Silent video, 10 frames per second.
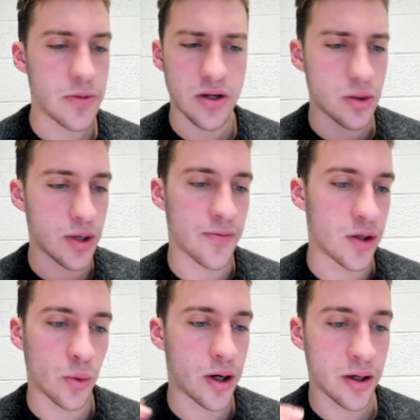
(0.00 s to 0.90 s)
You can do whatever
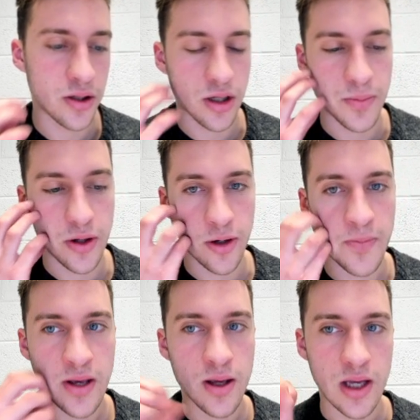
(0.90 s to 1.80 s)
you want on your computer,
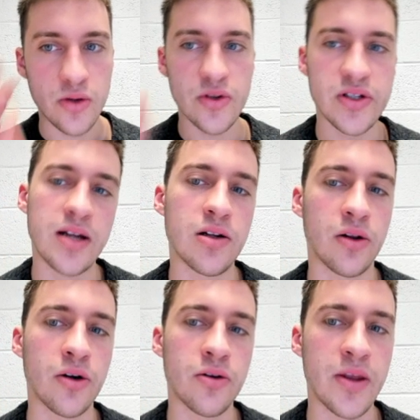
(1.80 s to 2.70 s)
and you just get an
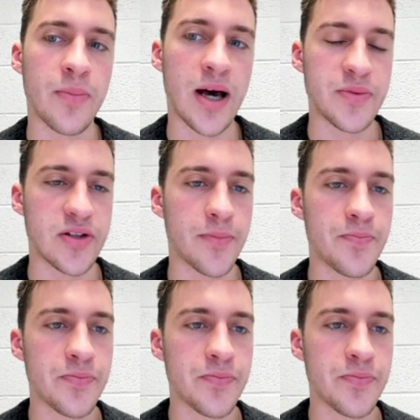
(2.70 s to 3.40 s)
alert that pops up